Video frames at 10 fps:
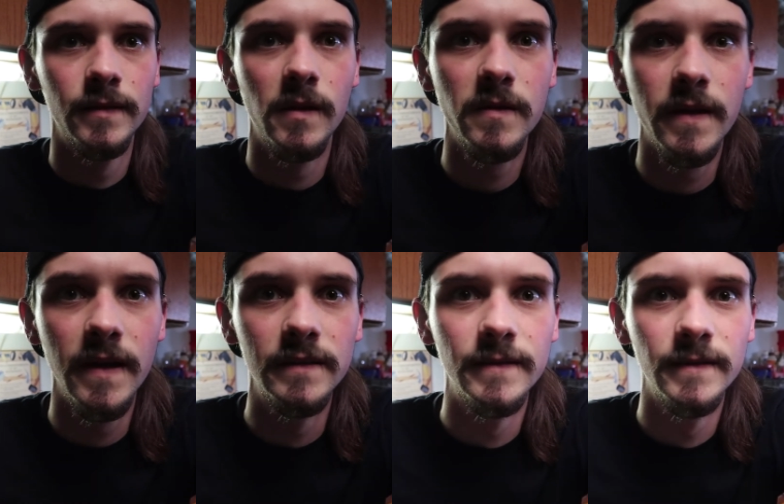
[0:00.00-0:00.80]
Hold
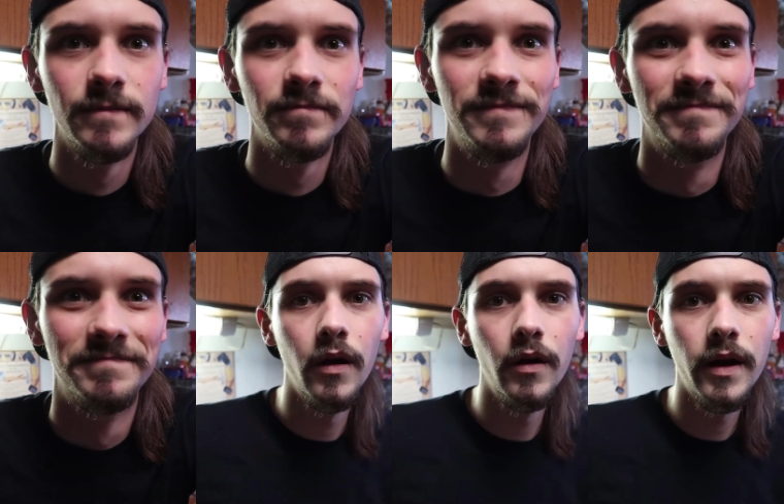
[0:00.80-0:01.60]
on.
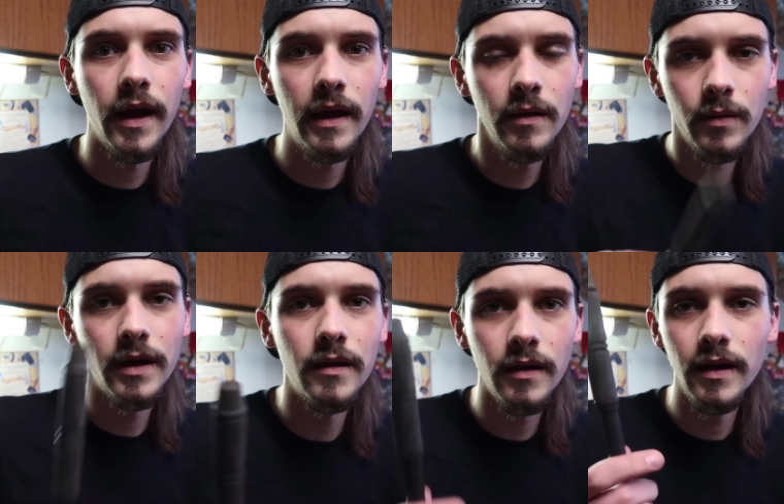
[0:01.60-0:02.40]
Okay,
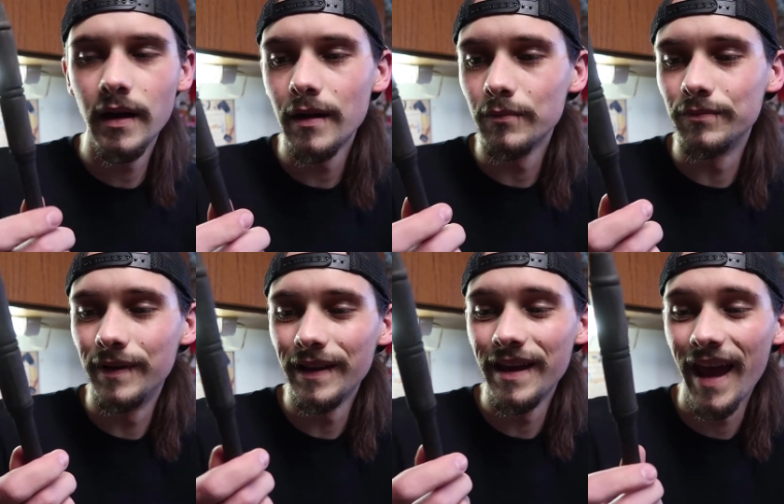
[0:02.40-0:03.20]
well,
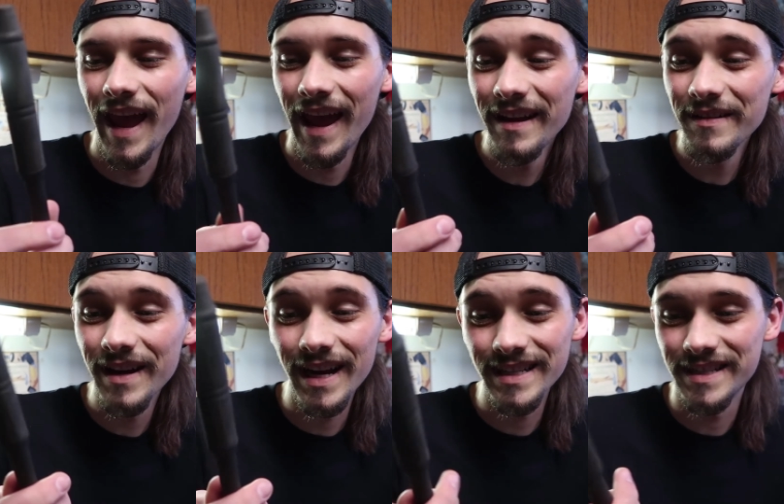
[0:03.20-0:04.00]
the handle
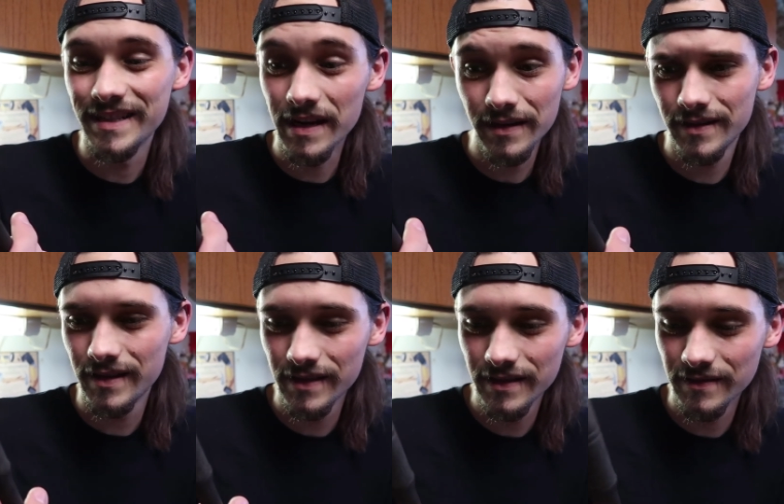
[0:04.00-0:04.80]
got stuck
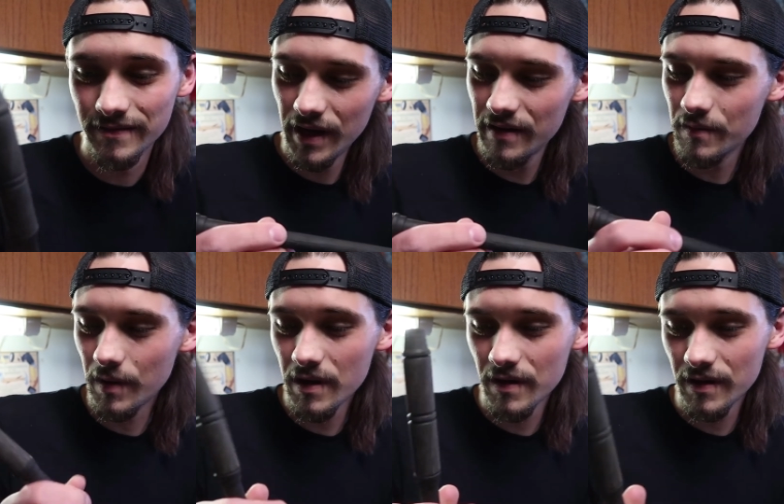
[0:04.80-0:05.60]
to the blade of the
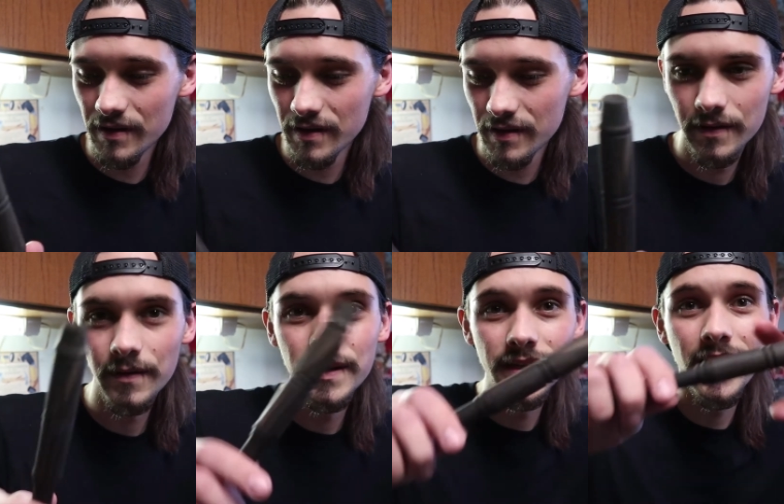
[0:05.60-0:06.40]
wand,
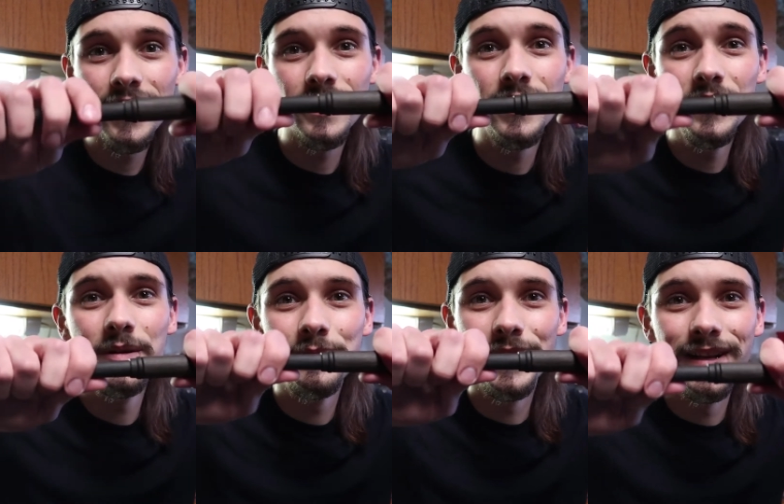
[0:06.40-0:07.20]
so it's not
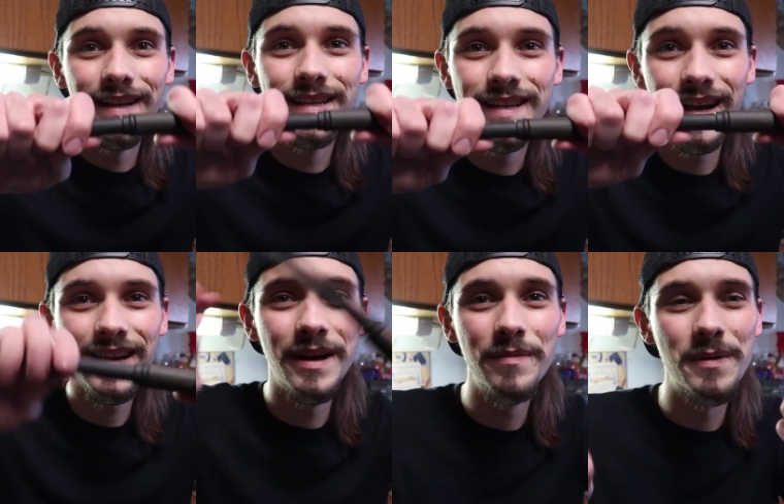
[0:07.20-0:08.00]
glued, but it's not
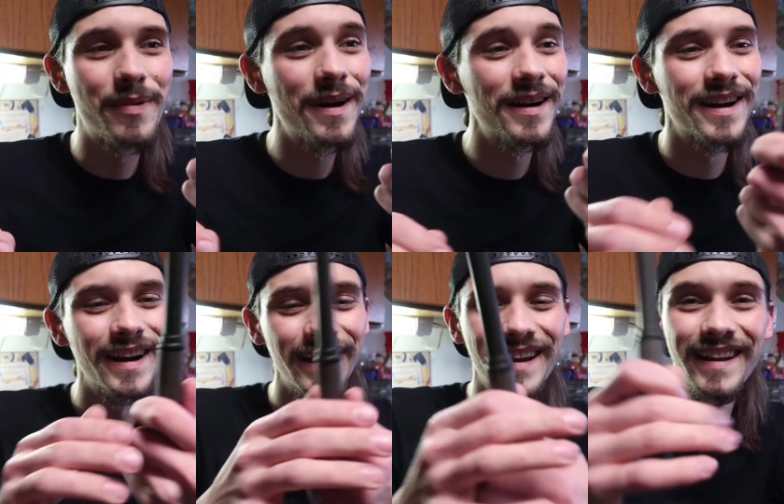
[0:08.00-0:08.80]
coming
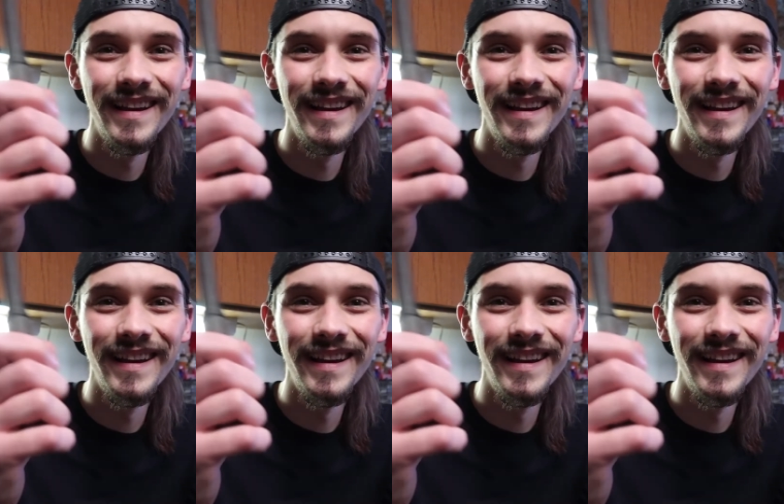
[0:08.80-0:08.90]
apart.